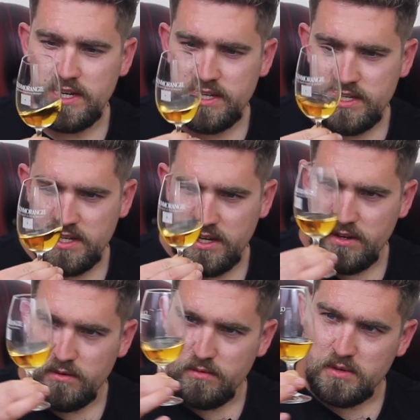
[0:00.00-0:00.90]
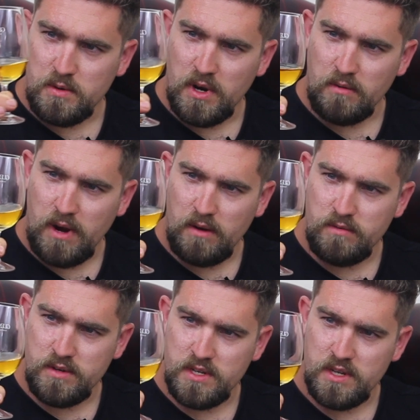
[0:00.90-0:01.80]
So we swirl it
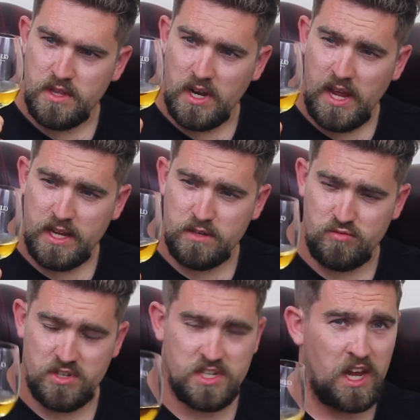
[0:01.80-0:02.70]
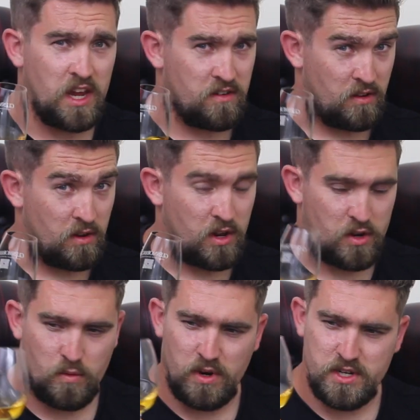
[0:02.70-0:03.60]
round, the legs proceed
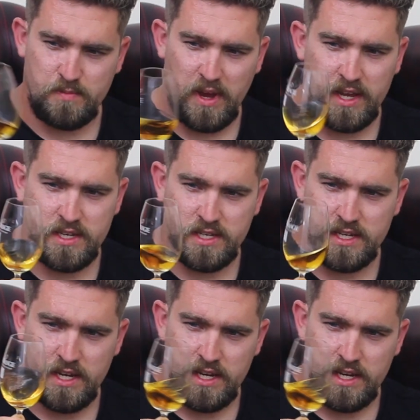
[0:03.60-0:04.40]
at quite a pace.